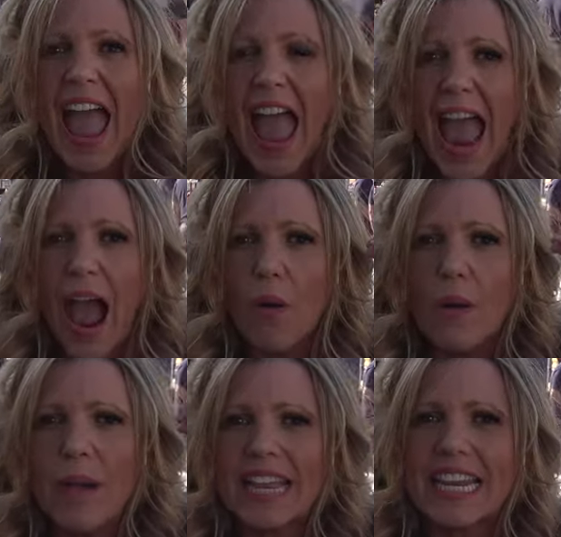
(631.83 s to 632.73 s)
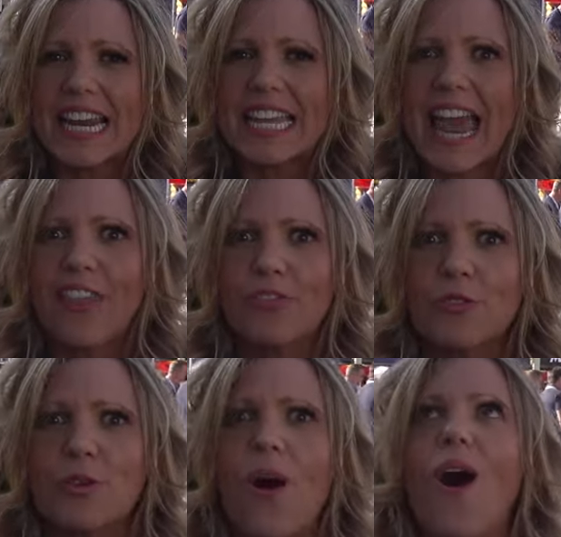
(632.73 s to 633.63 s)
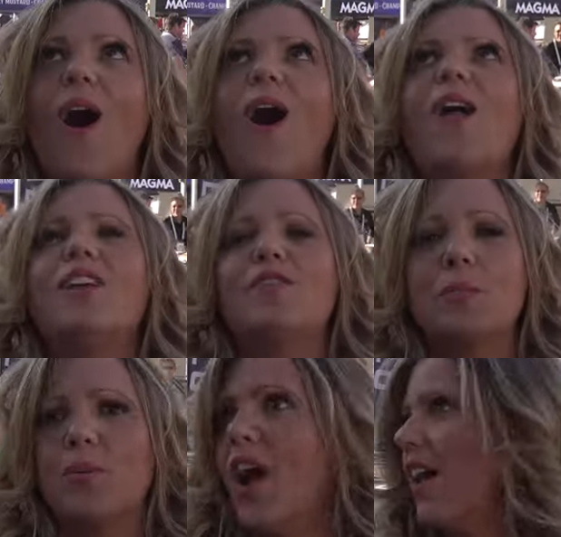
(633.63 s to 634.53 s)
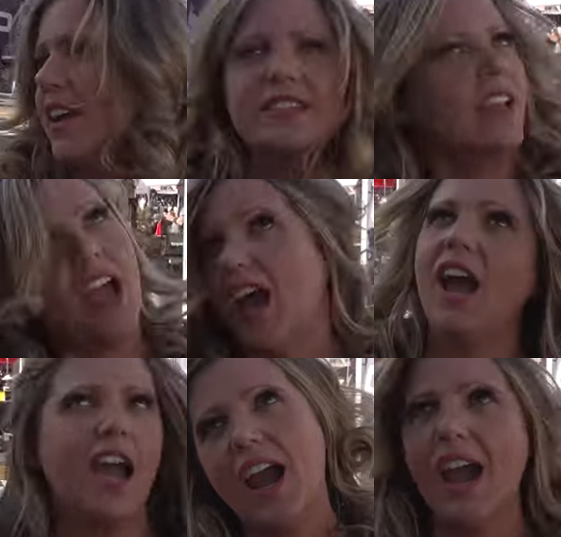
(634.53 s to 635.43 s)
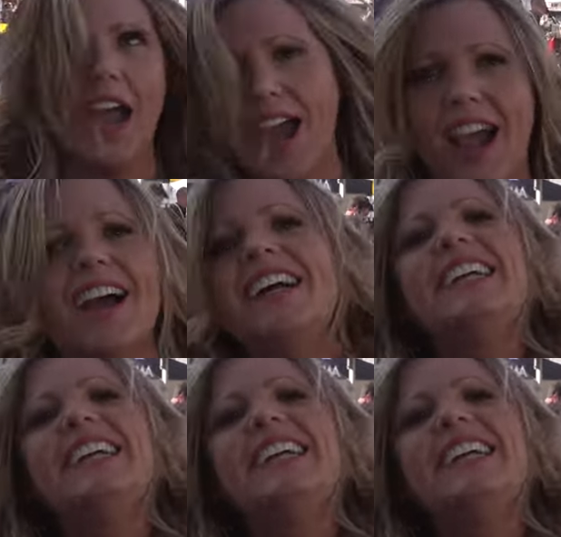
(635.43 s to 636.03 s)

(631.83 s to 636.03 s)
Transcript: How am I gonna get through all of the products? Ah!